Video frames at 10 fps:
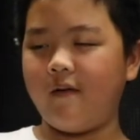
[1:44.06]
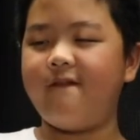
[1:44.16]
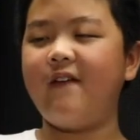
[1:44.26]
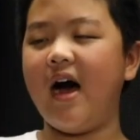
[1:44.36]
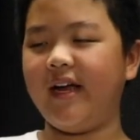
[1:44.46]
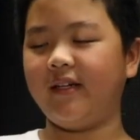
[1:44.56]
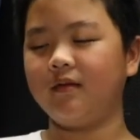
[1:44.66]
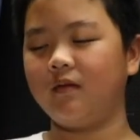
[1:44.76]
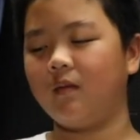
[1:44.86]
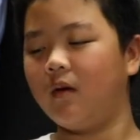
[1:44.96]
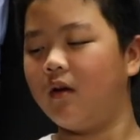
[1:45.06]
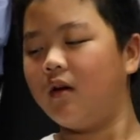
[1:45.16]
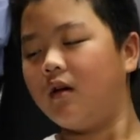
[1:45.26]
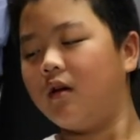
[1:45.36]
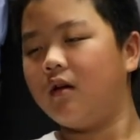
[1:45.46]
Fine.
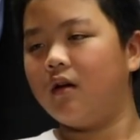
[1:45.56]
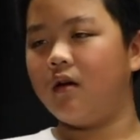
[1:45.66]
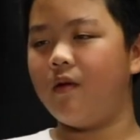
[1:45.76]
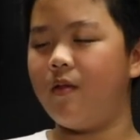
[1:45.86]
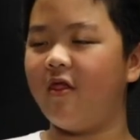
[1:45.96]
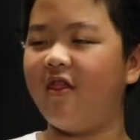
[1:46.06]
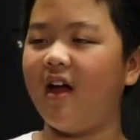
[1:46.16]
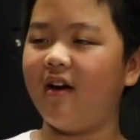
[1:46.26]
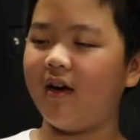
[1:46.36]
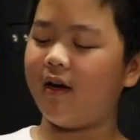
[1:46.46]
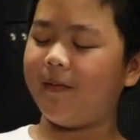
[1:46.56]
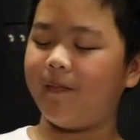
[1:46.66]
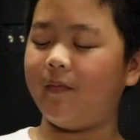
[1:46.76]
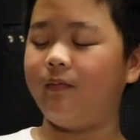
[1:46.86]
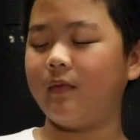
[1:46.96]
That night,
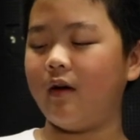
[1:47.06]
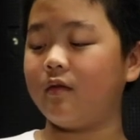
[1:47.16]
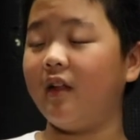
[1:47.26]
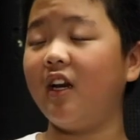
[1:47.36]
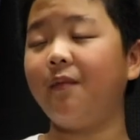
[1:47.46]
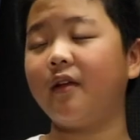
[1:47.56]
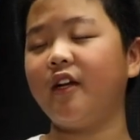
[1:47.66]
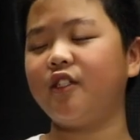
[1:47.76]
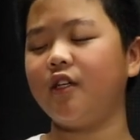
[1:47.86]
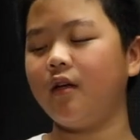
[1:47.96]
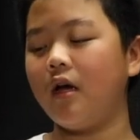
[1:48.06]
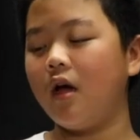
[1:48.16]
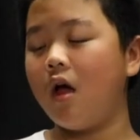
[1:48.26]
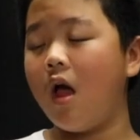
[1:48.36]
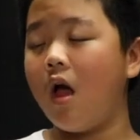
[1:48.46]
I was cleaning up the kitchen.
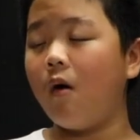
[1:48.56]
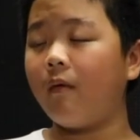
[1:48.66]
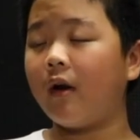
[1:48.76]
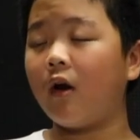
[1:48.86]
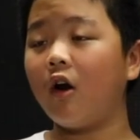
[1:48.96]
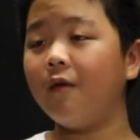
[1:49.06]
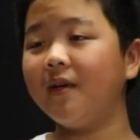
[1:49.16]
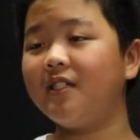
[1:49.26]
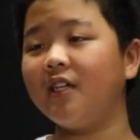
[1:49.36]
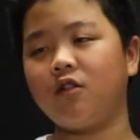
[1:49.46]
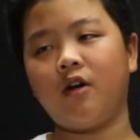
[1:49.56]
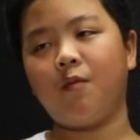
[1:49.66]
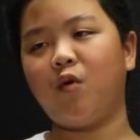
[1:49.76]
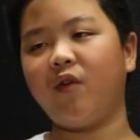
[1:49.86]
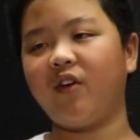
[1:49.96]
When I heard my sister and her
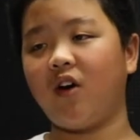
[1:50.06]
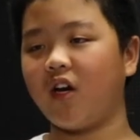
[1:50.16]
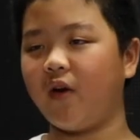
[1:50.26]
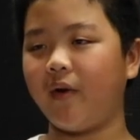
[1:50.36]
boyfriend arguing.